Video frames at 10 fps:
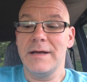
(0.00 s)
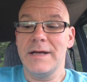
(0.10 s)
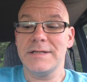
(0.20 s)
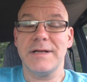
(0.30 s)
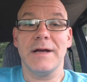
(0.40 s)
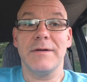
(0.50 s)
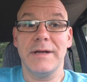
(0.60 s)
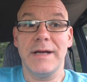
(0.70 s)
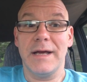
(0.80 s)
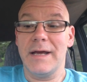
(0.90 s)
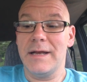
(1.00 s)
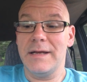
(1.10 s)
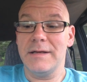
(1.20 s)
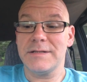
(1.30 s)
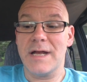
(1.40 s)
he's not going to get
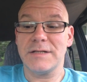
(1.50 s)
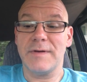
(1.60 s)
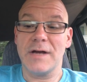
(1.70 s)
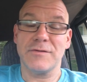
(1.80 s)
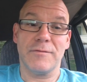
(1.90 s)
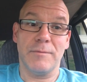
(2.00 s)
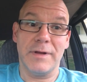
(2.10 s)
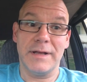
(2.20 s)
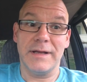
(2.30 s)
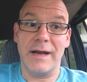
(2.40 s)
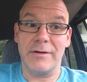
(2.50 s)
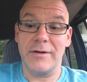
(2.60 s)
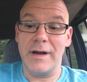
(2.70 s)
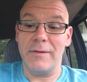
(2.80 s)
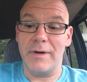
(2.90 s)
any satisfaction from playing the
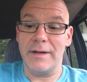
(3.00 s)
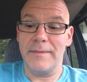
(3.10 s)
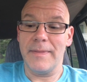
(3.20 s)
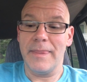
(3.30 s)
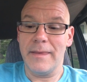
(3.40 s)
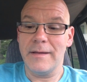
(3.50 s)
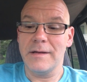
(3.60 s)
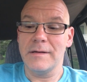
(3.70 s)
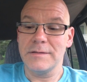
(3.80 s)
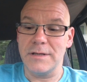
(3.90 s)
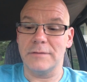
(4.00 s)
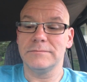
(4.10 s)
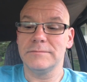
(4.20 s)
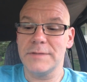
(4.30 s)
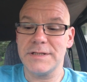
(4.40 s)
character anyway. So
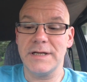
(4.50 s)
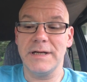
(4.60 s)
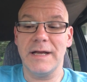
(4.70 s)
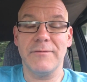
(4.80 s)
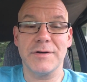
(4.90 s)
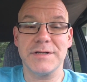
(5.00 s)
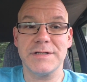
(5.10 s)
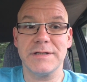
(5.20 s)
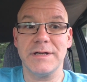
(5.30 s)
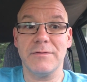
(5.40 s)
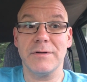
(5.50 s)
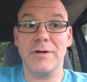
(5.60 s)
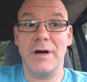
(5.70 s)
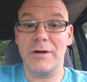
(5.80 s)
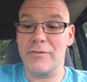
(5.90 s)
this in-game versus you know
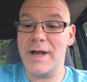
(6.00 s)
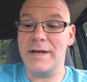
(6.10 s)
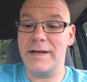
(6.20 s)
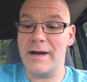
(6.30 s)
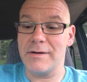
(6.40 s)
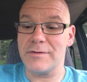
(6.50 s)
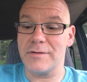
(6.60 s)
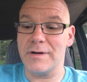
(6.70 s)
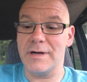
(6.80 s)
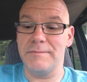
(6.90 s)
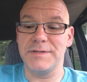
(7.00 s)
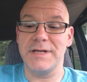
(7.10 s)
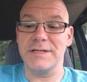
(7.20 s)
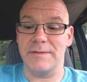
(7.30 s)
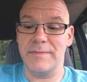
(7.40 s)
uh, created character uh,
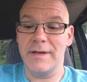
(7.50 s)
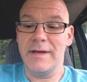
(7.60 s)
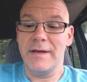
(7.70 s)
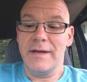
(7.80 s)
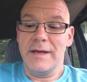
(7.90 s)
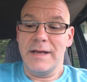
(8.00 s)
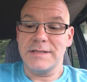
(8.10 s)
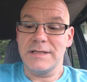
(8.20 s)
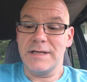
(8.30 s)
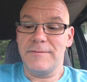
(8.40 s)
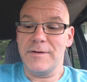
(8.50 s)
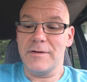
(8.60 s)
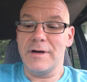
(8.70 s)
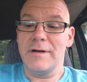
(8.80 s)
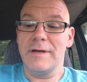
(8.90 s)
schism. He says if
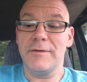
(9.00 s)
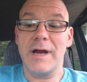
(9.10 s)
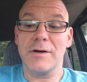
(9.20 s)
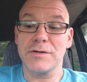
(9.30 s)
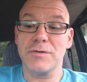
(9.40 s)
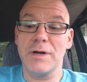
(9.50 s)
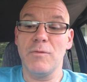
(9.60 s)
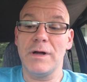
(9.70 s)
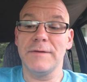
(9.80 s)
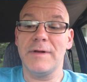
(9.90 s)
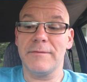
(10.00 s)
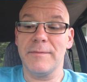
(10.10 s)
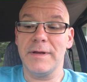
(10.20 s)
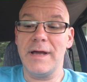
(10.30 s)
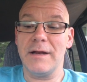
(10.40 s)
your uh, if your character is already well developed
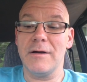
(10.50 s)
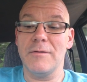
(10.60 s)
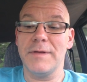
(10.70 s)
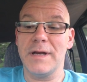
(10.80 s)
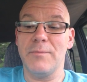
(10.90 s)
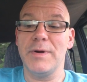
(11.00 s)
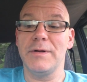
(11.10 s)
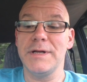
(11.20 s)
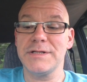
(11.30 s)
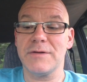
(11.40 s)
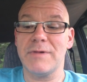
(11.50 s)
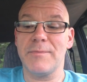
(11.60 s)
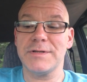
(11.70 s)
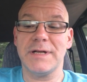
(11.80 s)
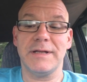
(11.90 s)
from the get-go, then abilities to
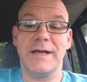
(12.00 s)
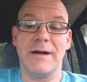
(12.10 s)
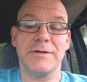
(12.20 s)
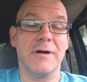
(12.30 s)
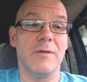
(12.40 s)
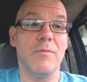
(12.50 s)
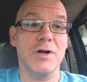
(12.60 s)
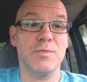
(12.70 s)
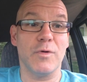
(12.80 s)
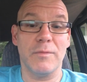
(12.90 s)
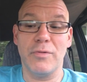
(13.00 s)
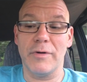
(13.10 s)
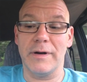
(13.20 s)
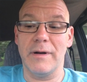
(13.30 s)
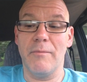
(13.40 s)
represent the character are much more
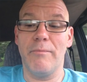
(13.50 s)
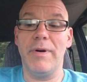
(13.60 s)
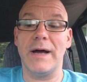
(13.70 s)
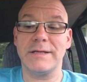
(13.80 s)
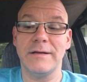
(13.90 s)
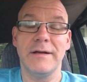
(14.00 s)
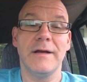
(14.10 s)
important. But